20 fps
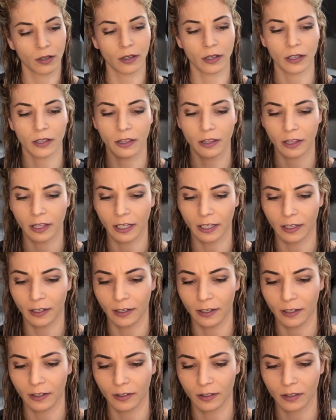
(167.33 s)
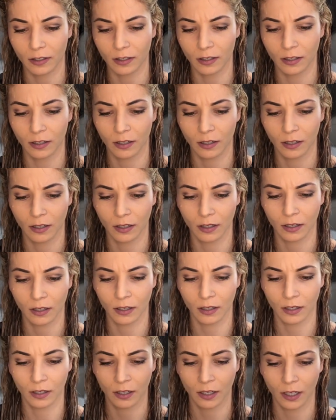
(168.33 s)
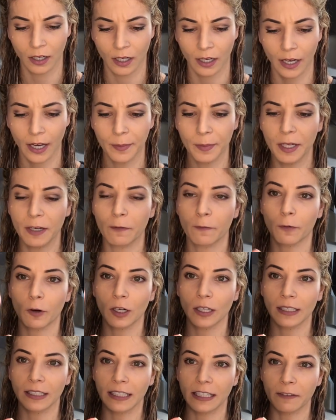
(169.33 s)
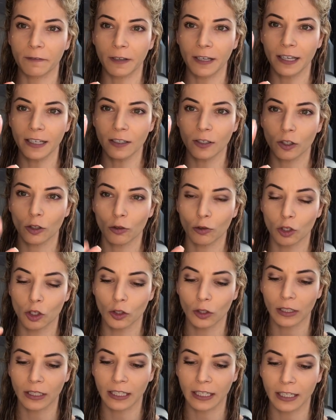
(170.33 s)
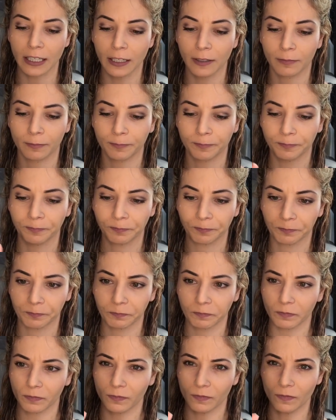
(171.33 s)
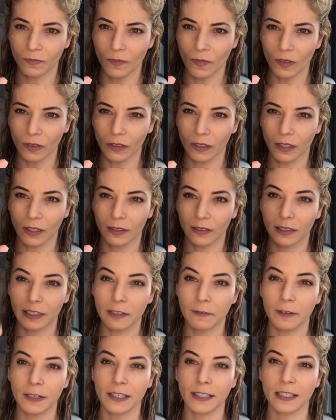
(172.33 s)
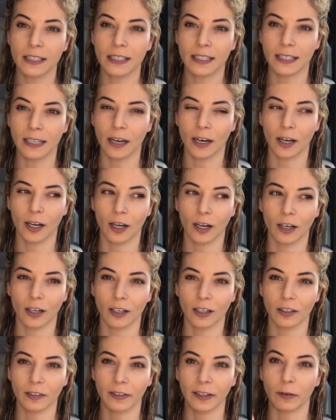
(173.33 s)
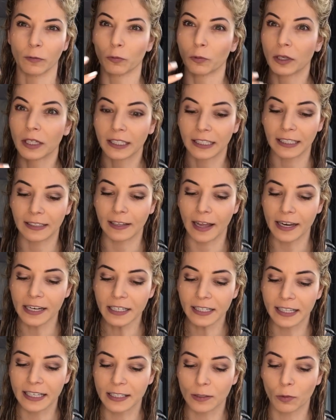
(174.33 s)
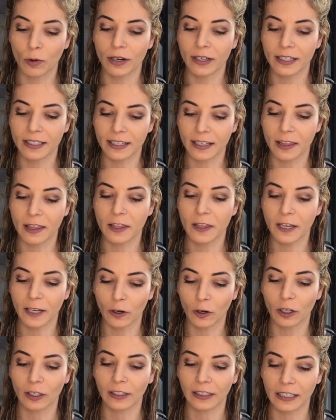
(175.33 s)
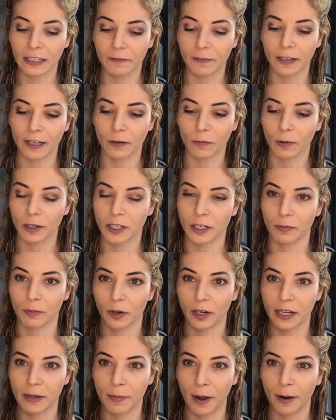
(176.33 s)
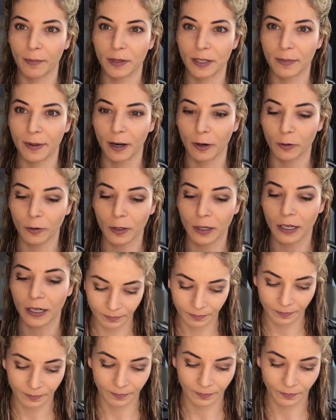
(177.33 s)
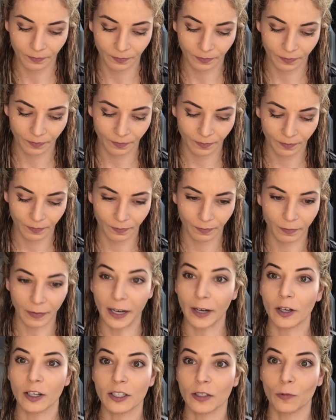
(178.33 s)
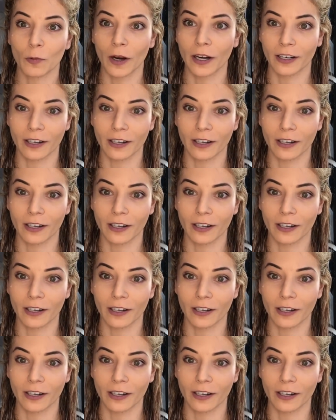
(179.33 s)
the thickness. I mean, for a leave-in, usually leave-ins are like really light. This one is a thicker leave-in, which I'm pretty pumped about. My hair isn't wet